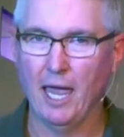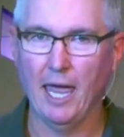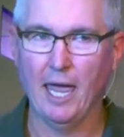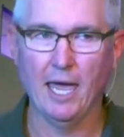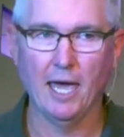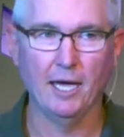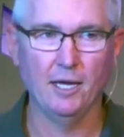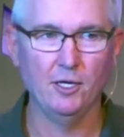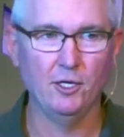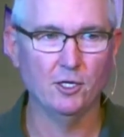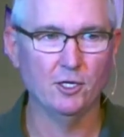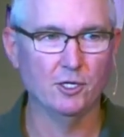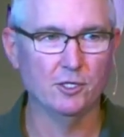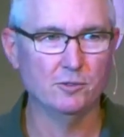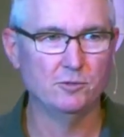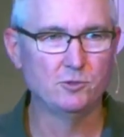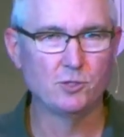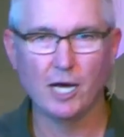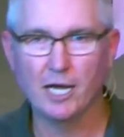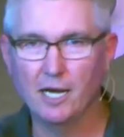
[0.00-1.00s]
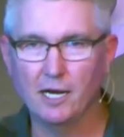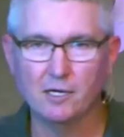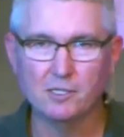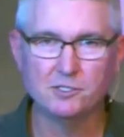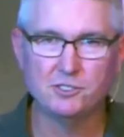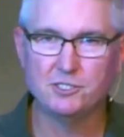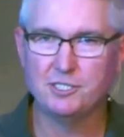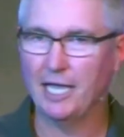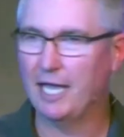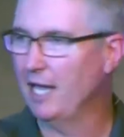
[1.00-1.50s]
and you're trying to
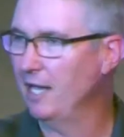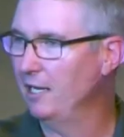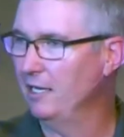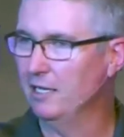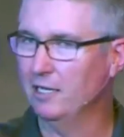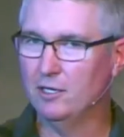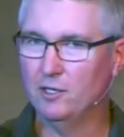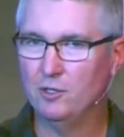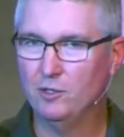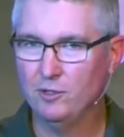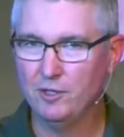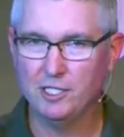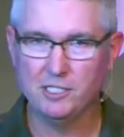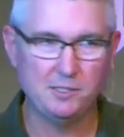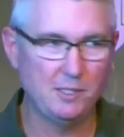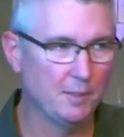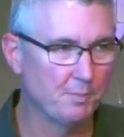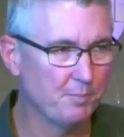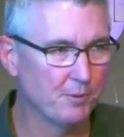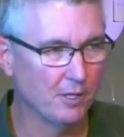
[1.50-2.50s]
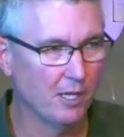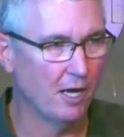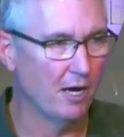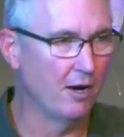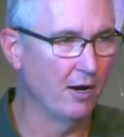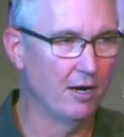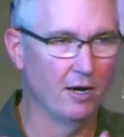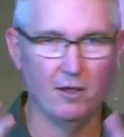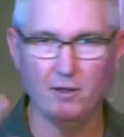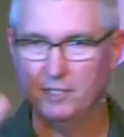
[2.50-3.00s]
understand who these people
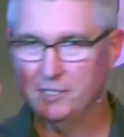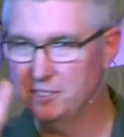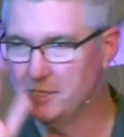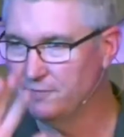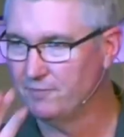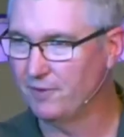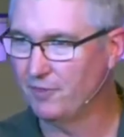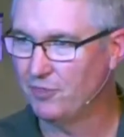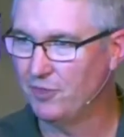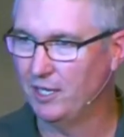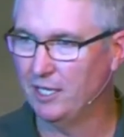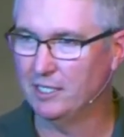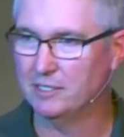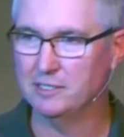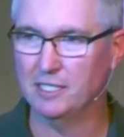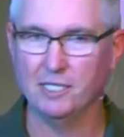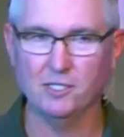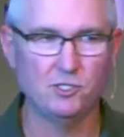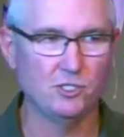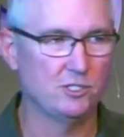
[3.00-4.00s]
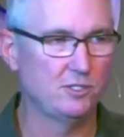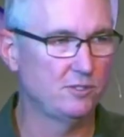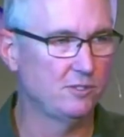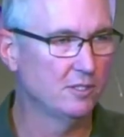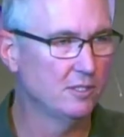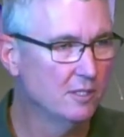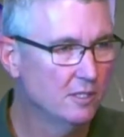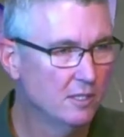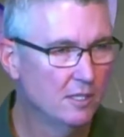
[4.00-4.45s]
are and all these different things, and it just